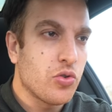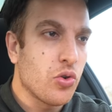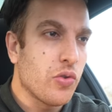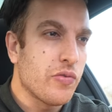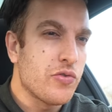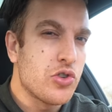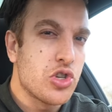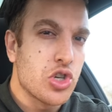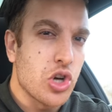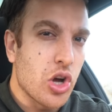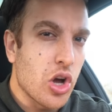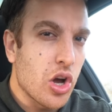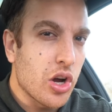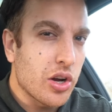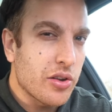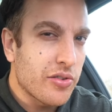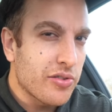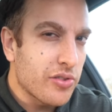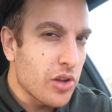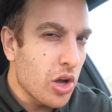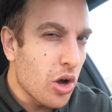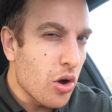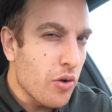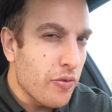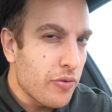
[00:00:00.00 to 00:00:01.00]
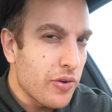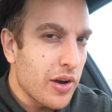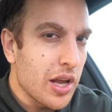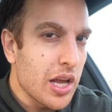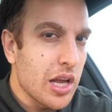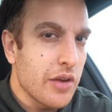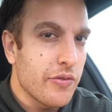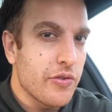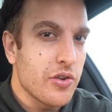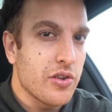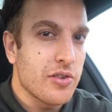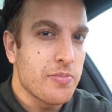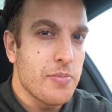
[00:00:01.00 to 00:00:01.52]
sort of jerk style
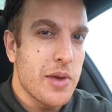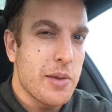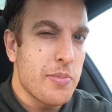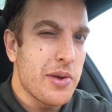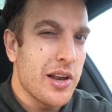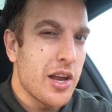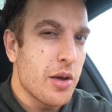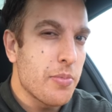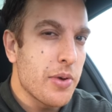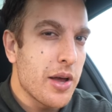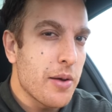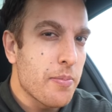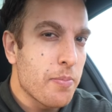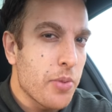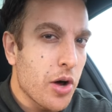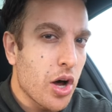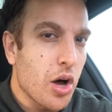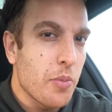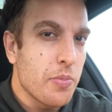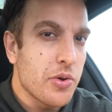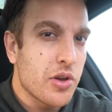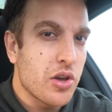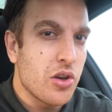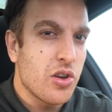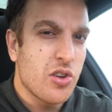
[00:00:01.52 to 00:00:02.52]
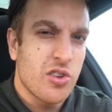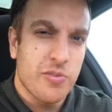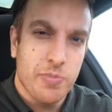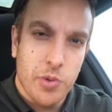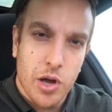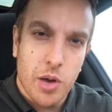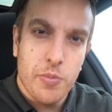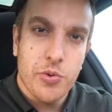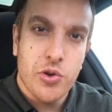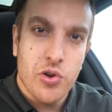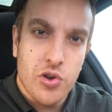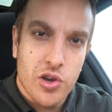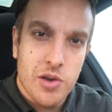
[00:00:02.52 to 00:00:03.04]
flavours, maybe a little bit of barbecue, because
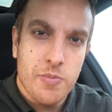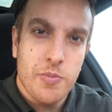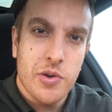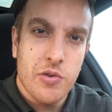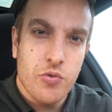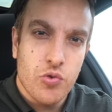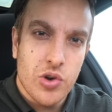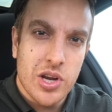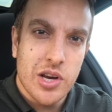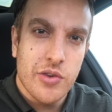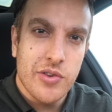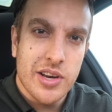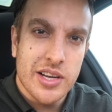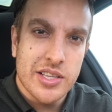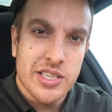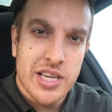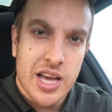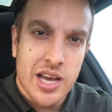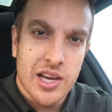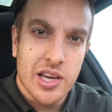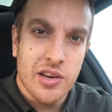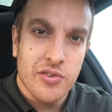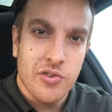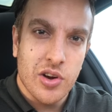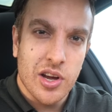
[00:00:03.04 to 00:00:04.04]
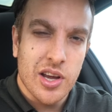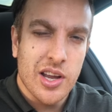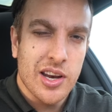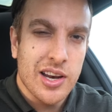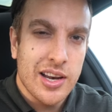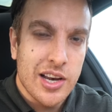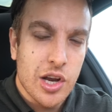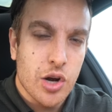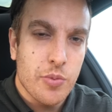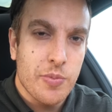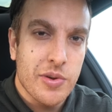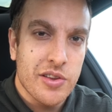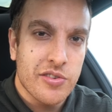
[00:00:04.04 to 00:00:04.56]
barbecue can be really, really tangy, right? And
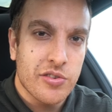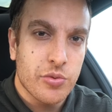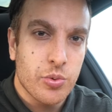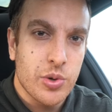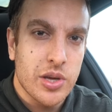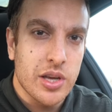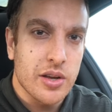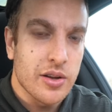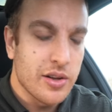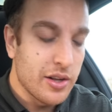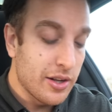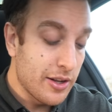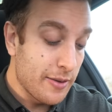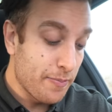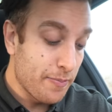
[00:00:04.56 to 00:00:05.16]
a little bit sweet.